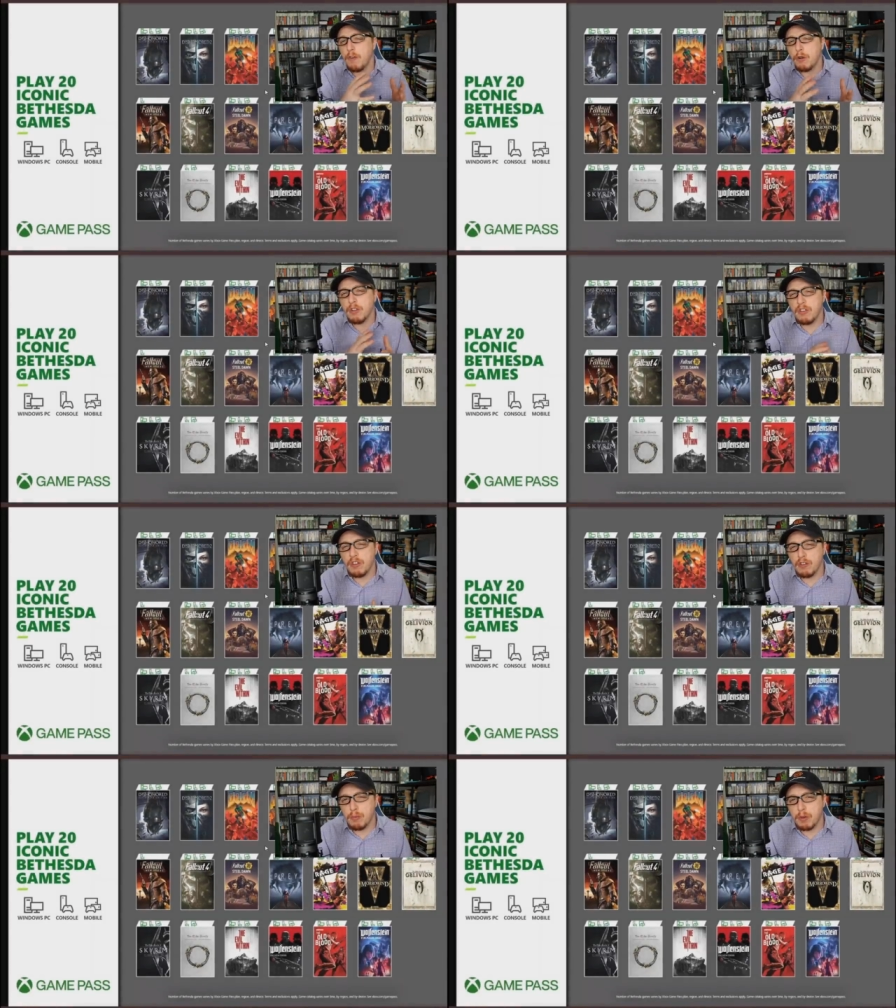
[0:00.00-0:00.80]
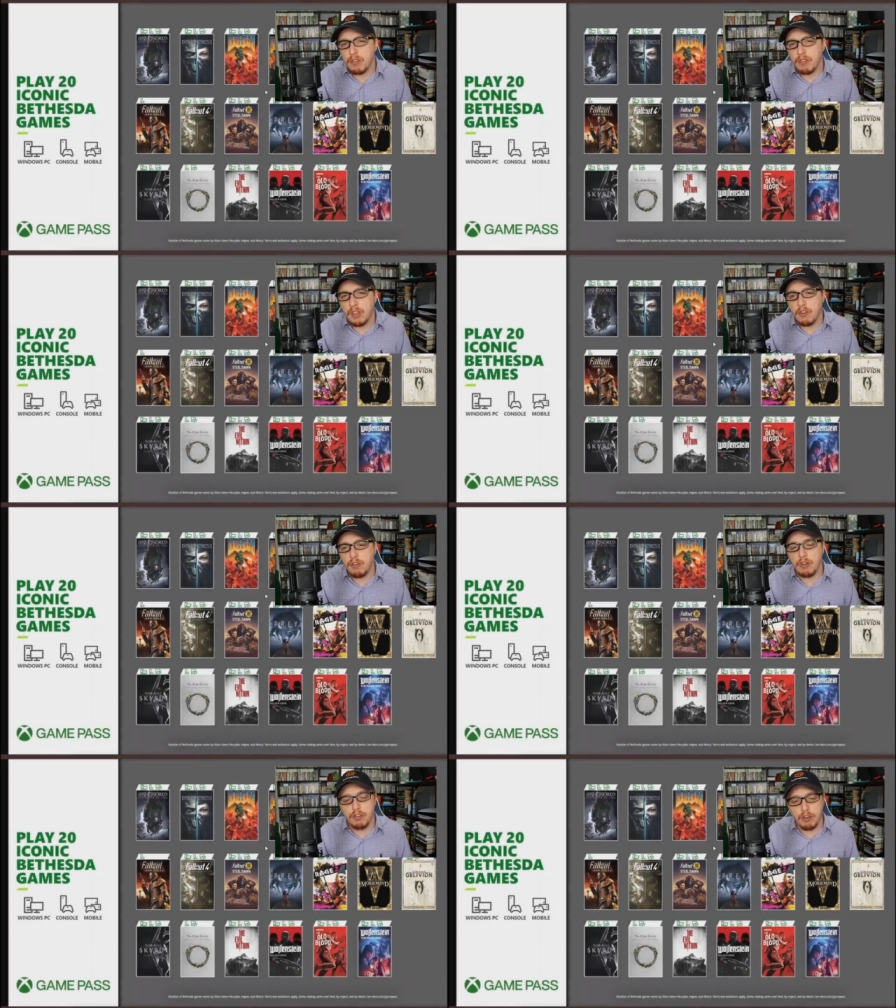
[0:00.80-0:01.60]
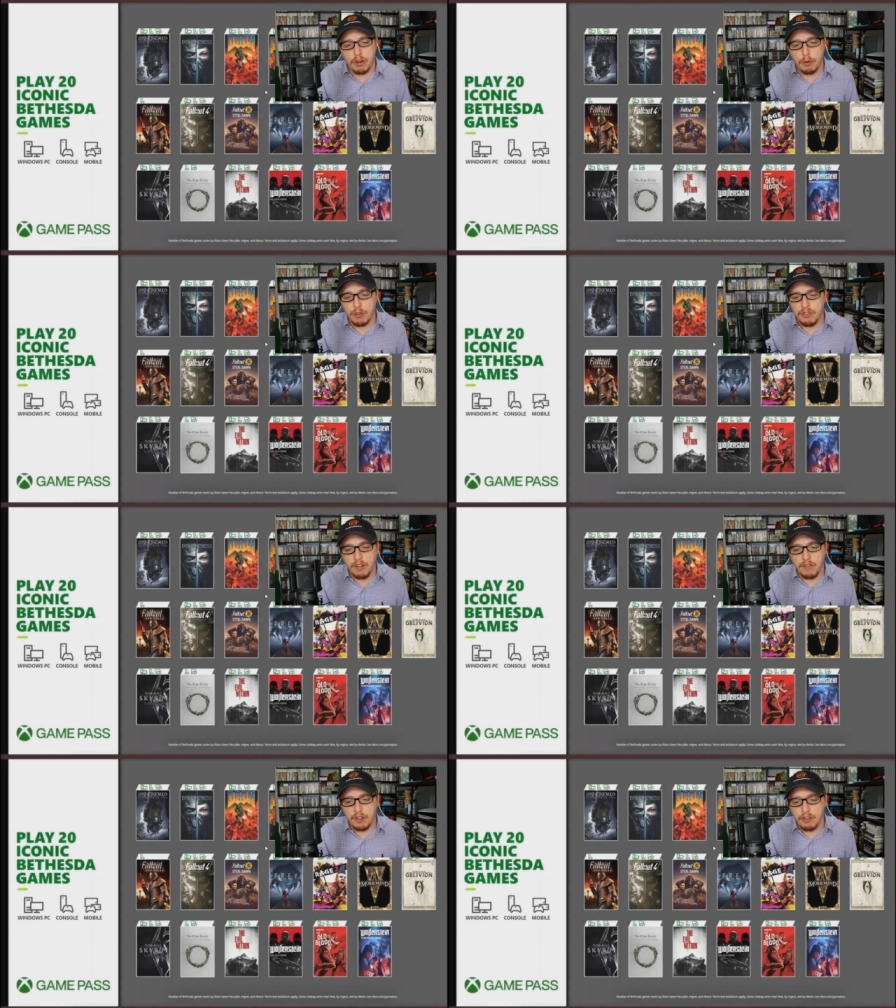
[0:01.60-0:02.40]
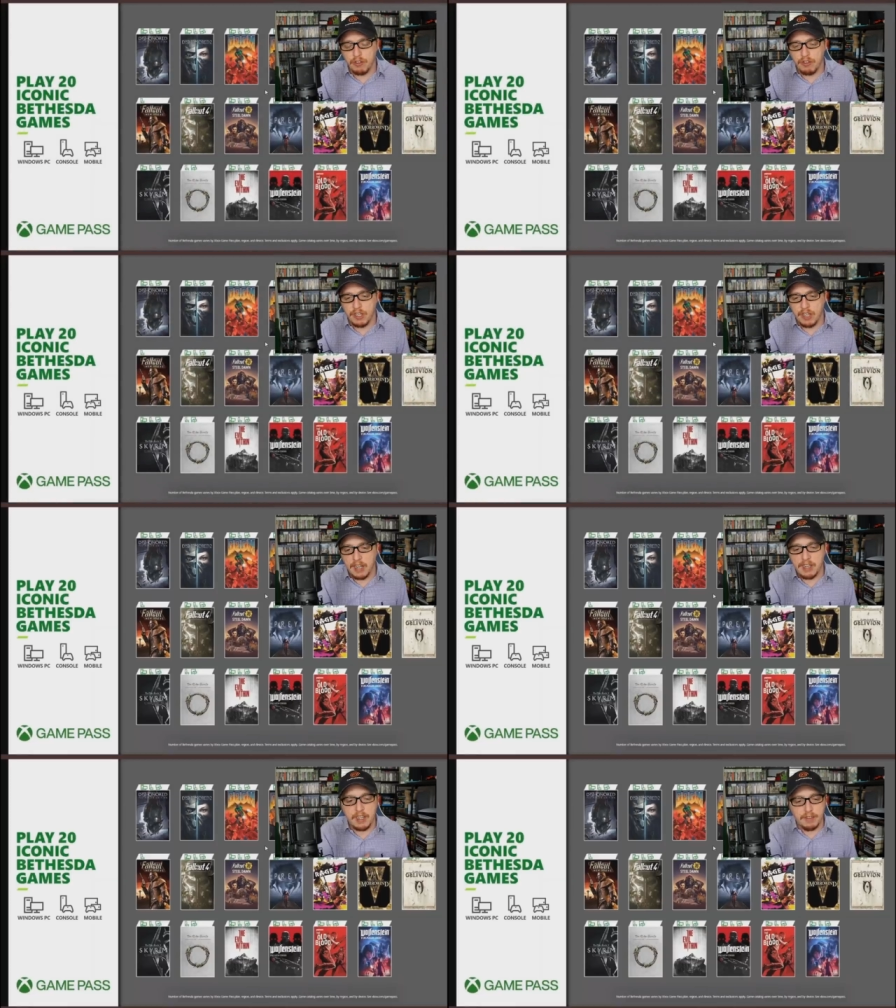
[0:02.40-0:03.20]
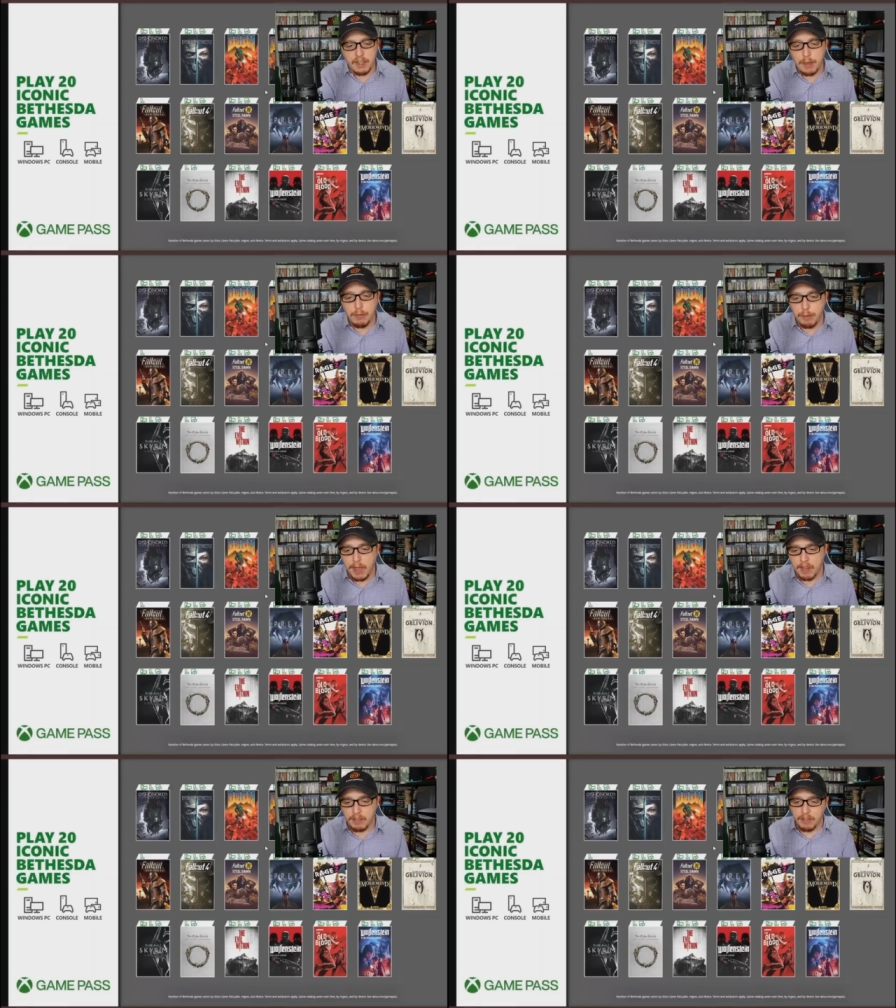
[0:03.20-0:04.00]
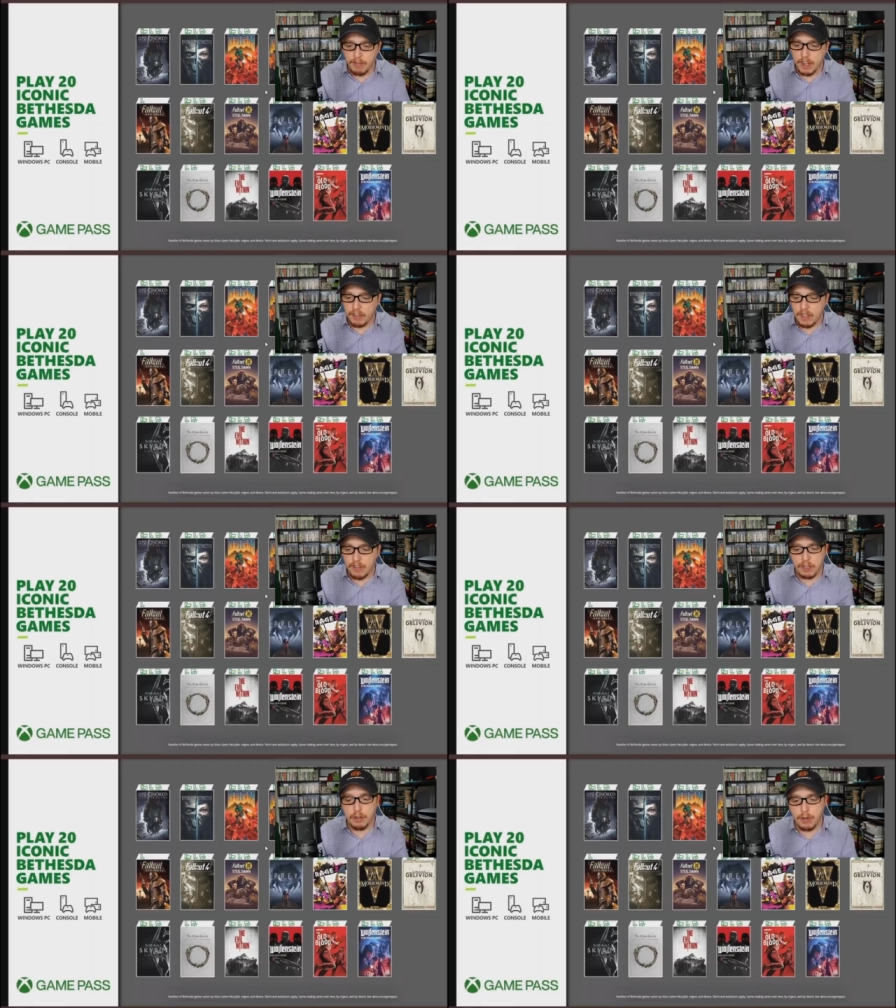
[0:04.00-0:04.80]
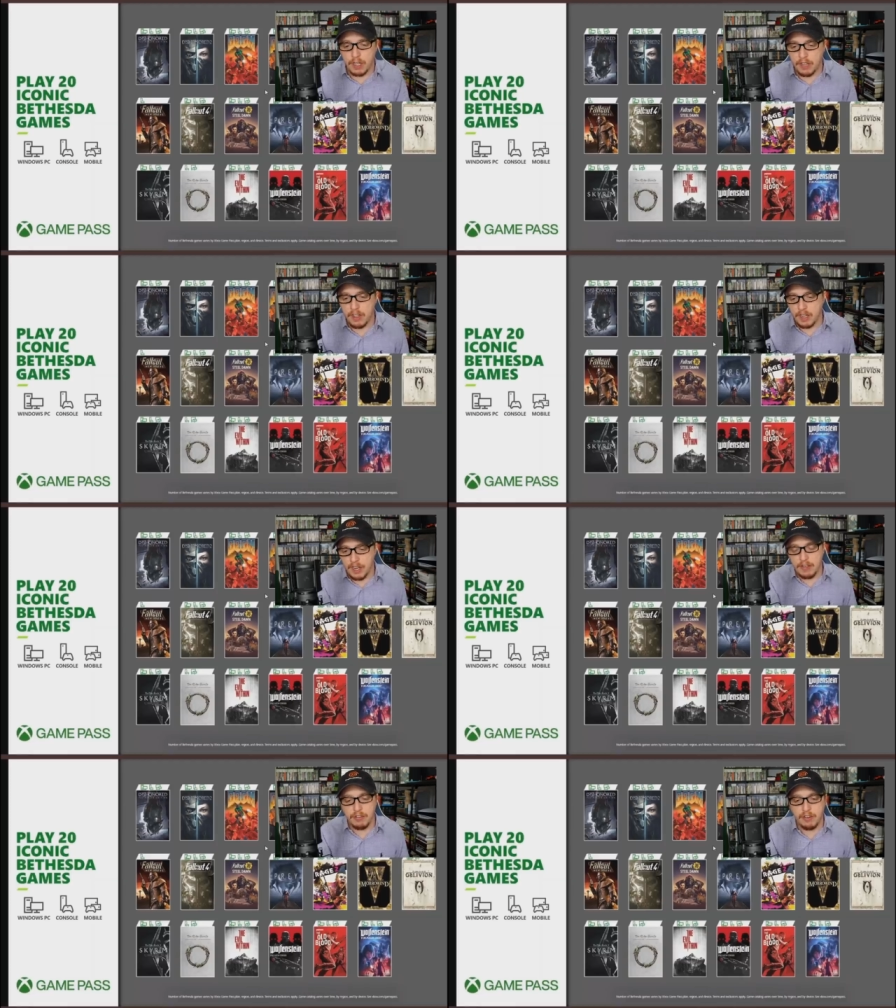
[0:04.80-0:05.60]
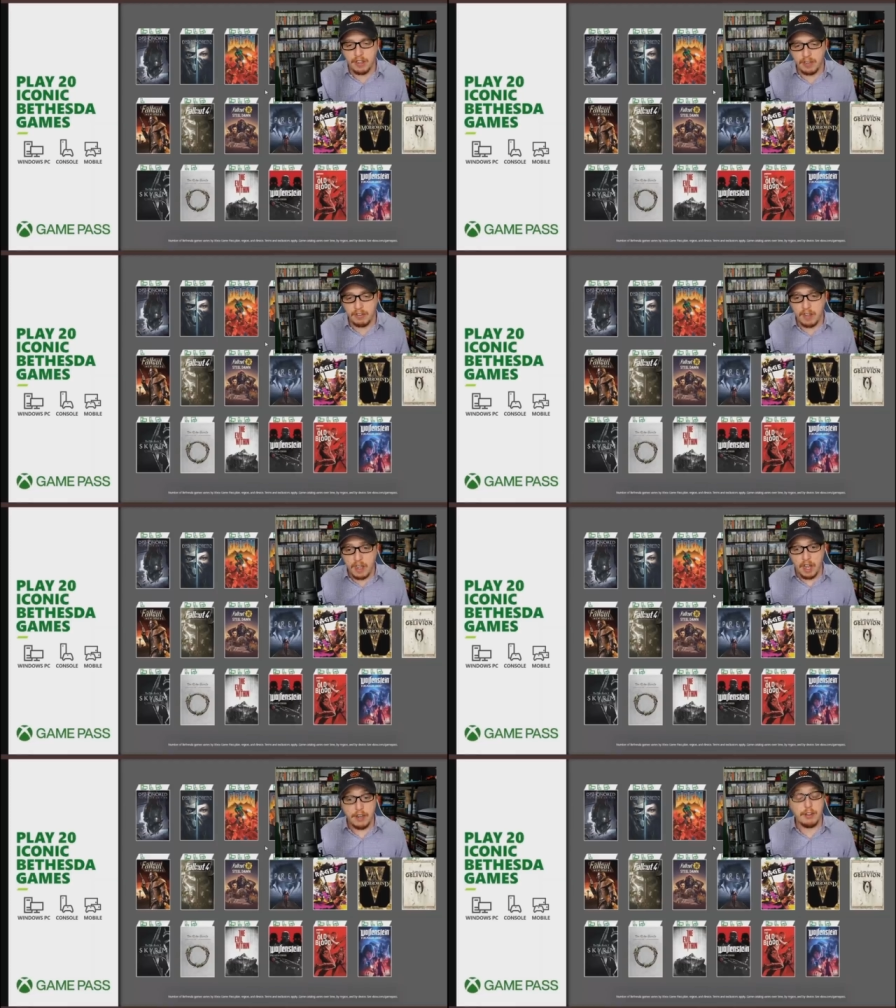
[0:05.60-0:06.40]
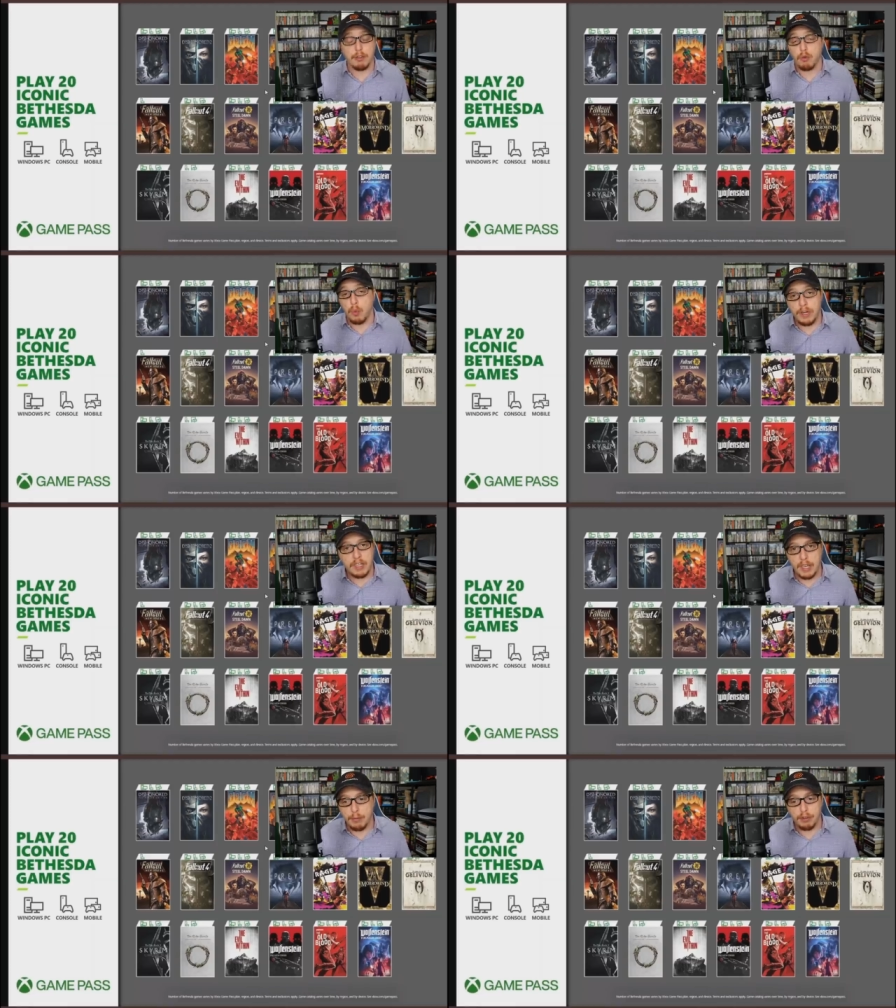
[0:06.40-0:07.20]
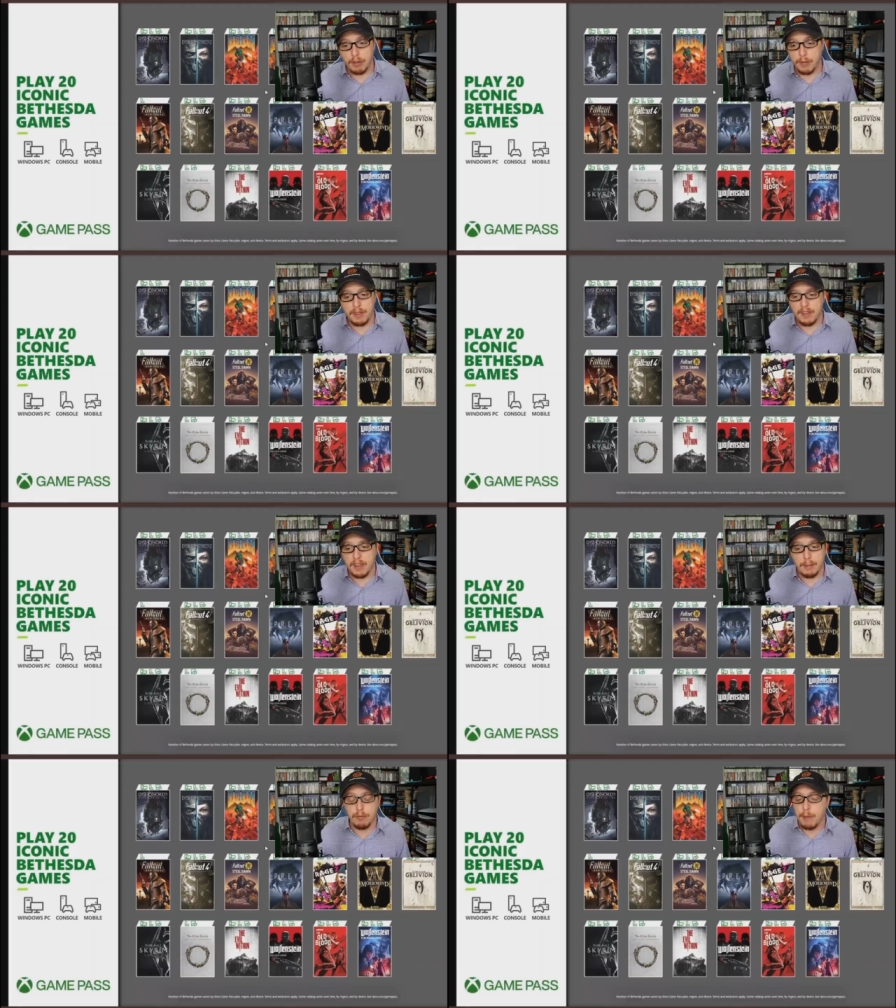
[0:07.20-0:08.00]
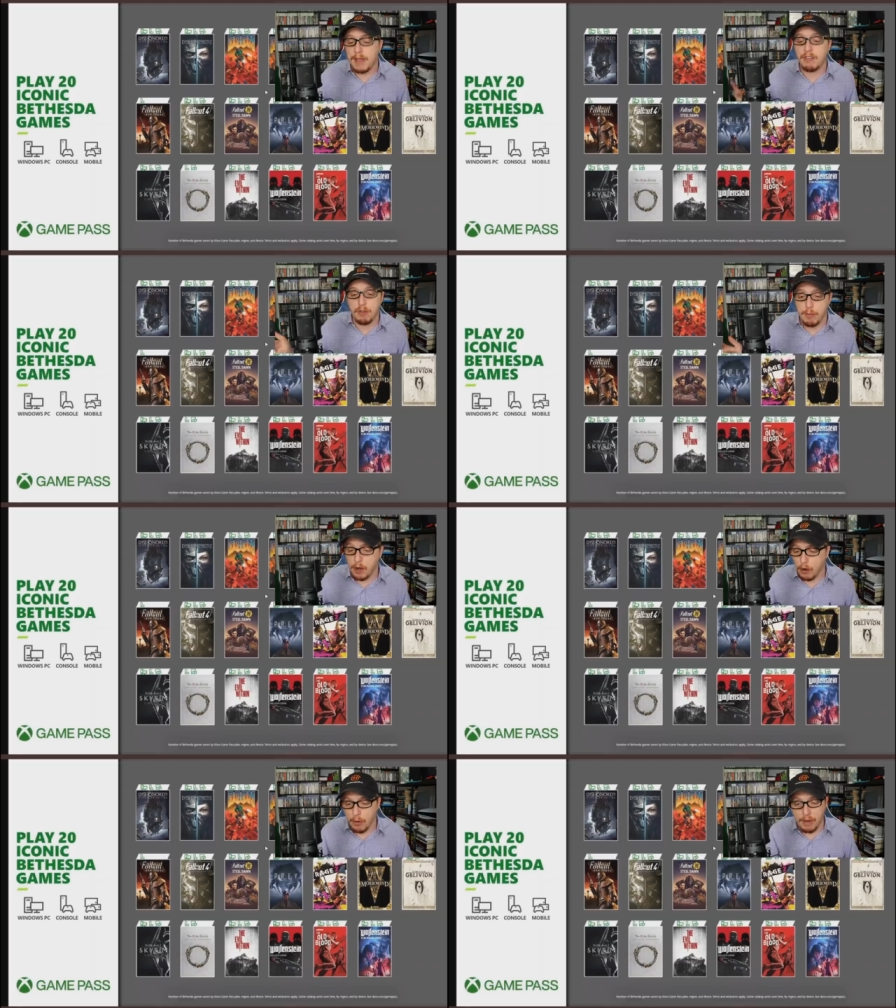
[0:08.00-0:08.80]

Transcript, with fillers: focus of this presentation in general was definitely just the idea of Games Pass. In fact, even during it, they announced that another 20 games are coming to Games Pass tomorrow.